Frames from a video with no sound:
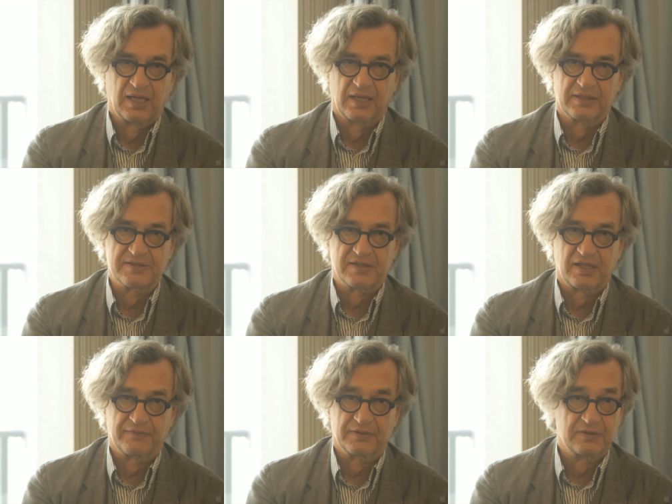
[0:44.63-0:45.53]
I
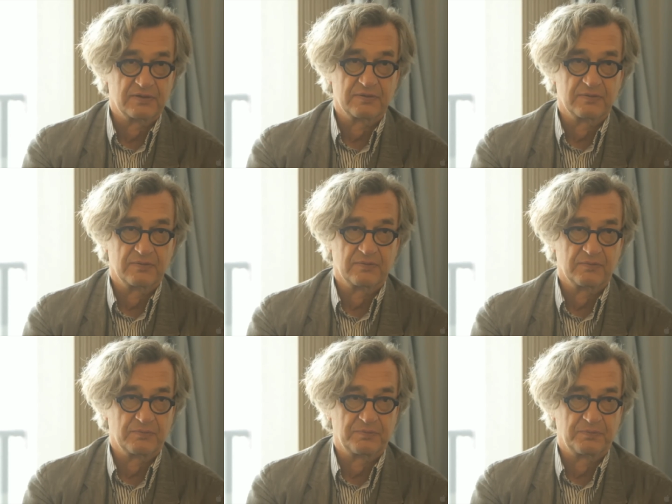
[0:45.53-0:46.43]
discovered
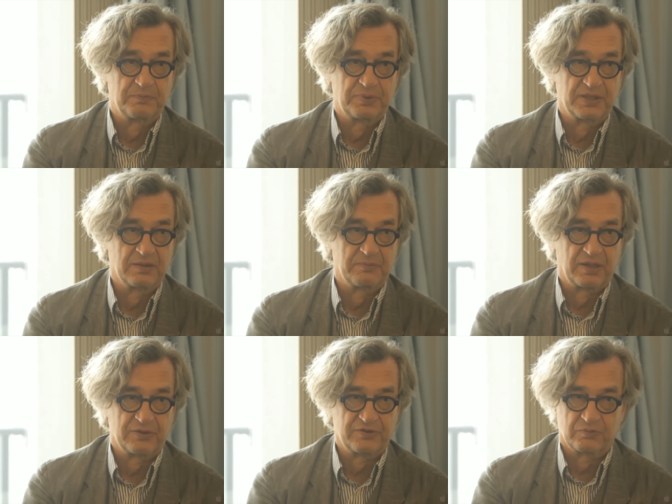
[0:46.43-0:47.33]
Pina
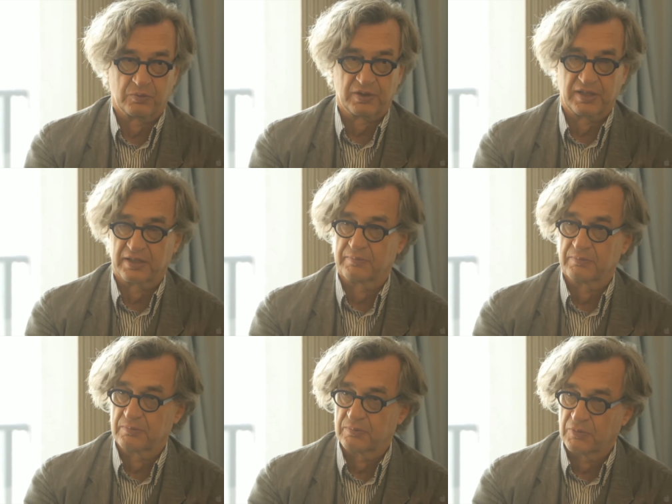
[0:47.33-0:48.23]
Bausch's work at a
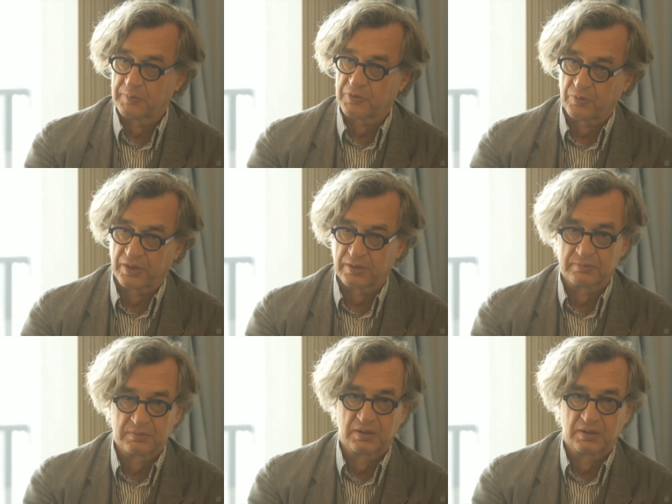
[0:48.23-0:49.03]
moment when